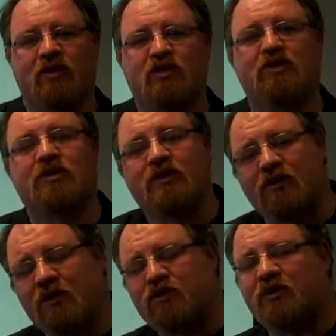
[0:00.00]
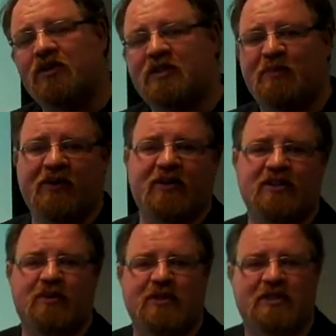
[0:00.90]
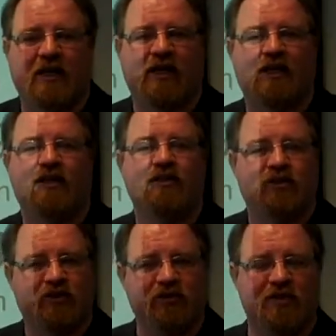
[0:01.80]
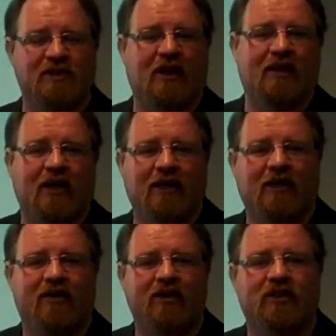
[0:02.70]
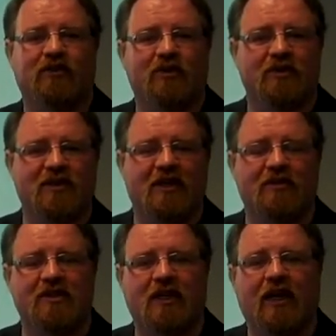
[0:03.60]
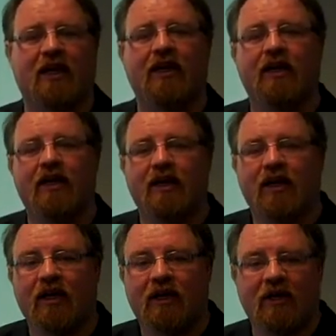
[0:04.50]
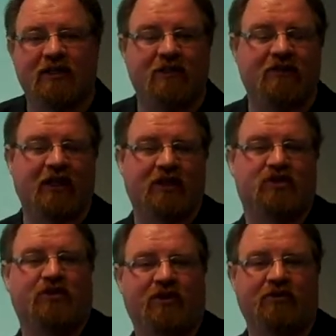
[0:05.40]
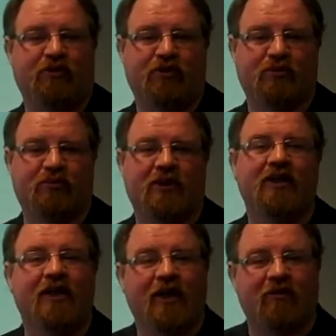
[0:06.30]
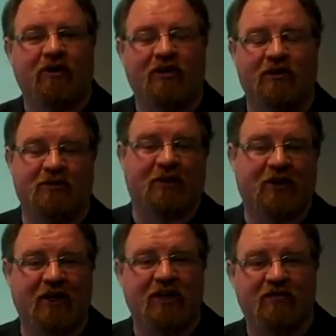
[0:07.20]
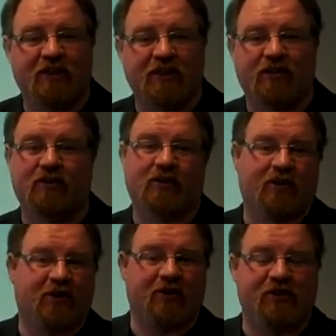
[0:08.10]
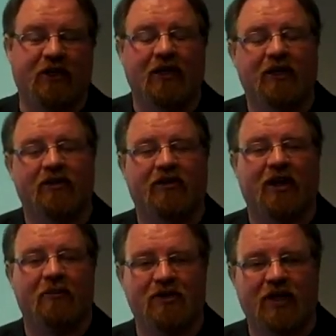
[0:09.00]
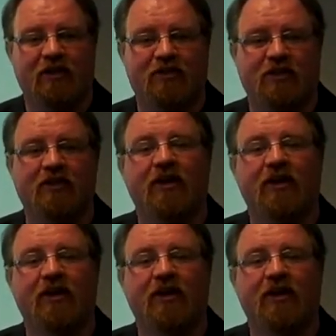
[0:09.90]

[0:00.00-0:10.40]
just so that you could experience what it's like to do this online learning, to understand what it's like not to have the lecturer in the room, rather to be looking at a video or an articulate or a Camtasia.